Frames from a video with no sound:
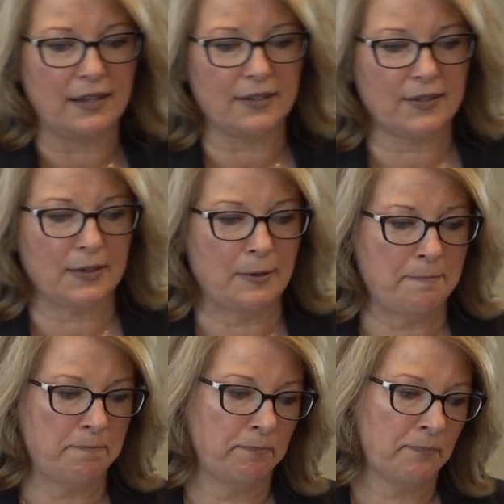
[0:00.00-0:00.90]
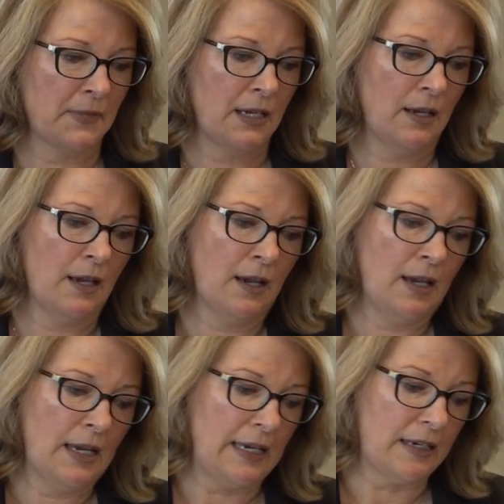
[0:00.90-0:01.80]
this.
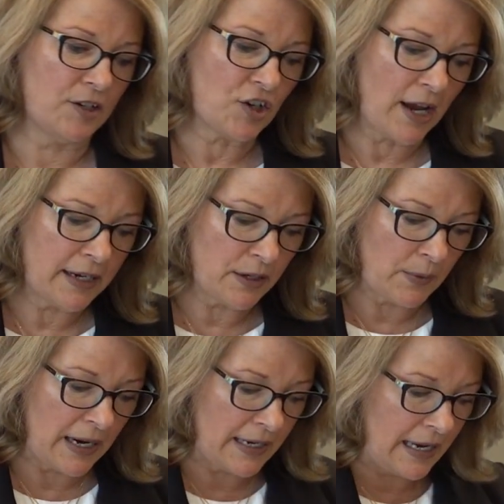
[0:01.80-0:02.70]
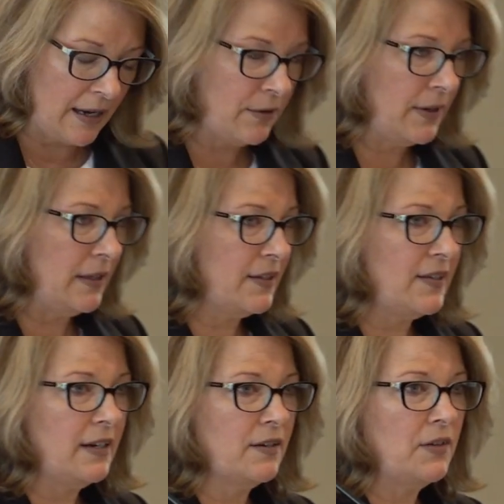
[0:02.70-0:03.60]
In China right now, in the
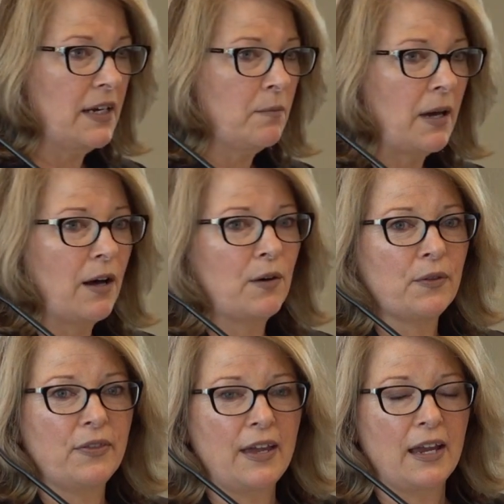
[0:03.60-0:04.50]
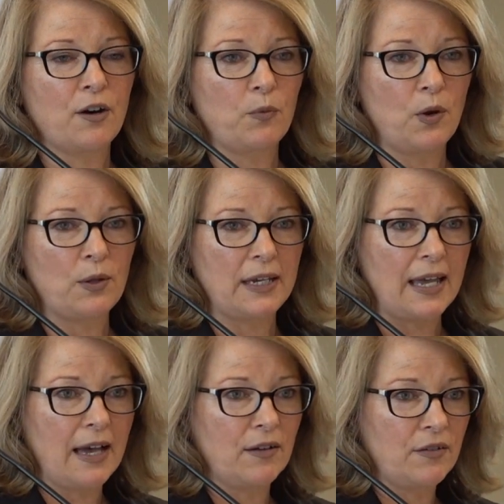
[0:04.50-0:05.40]
city of Ningbo, they are
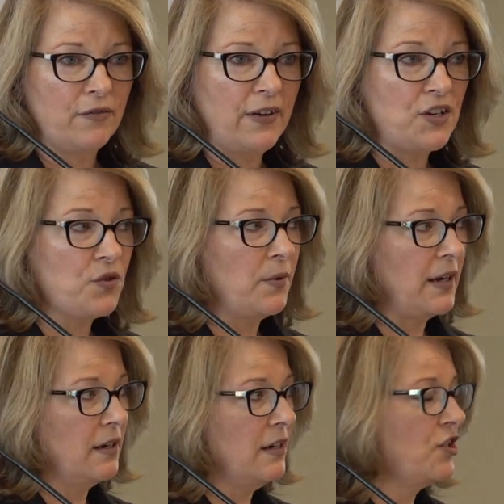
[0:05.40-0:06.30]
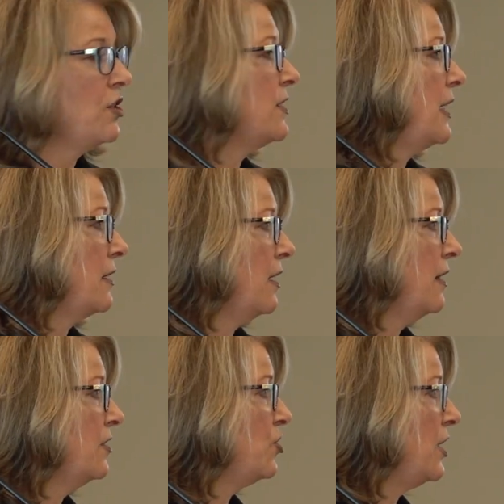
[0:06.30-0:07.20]
rolling out facial recognition
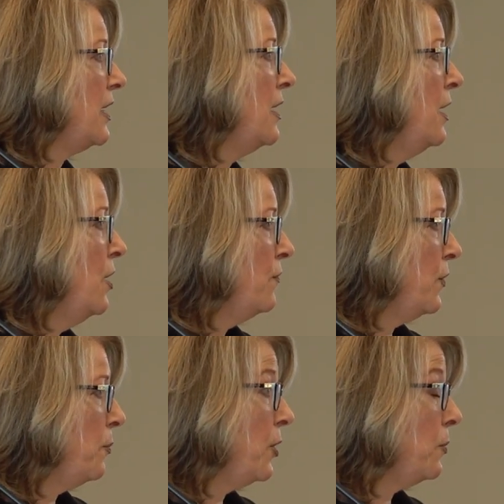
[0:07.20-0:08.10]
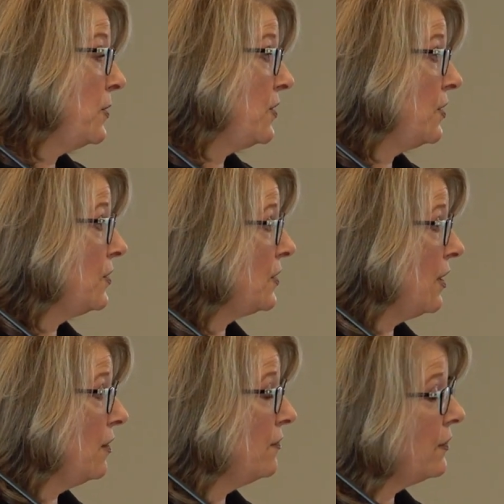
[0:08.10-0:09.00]
technology for the purposes
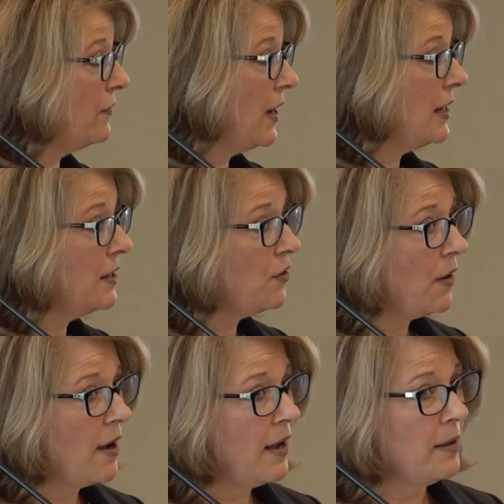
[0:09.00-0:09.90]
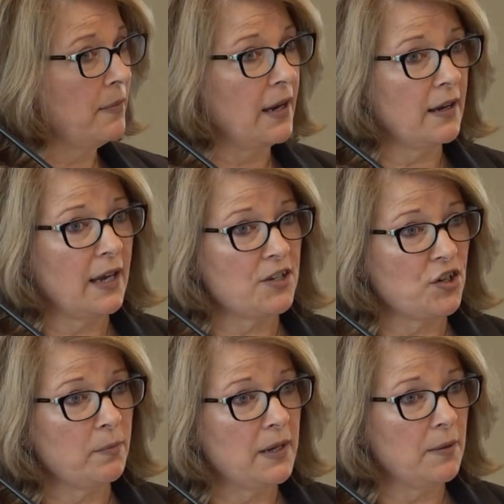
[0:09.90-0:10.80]
of fighting crime and
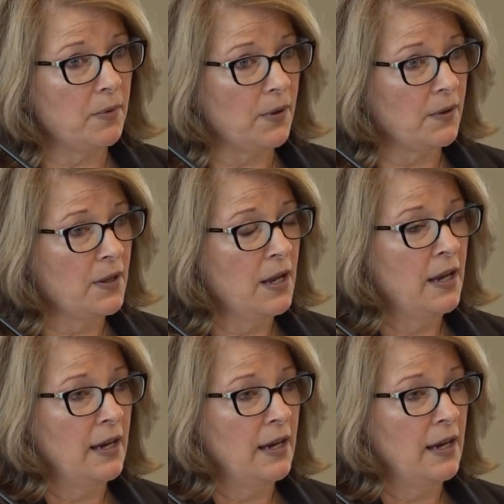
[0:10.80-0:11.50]
catching people